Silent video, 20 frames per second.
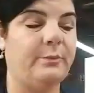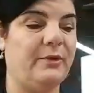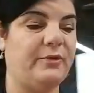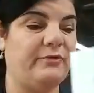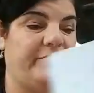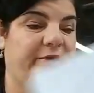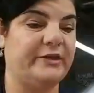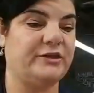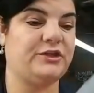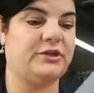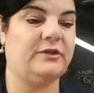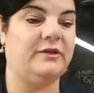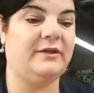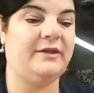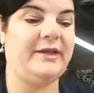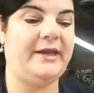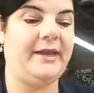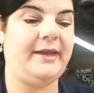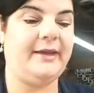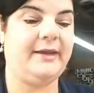
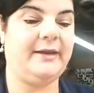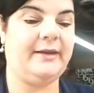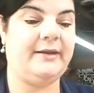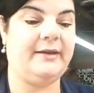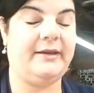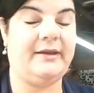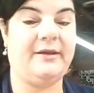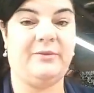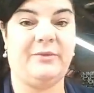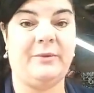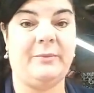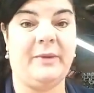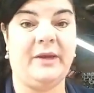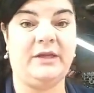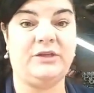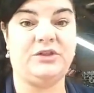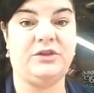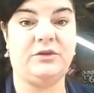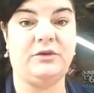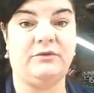professional and it
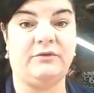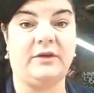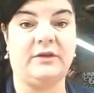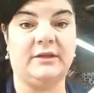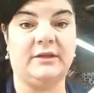reminds you of all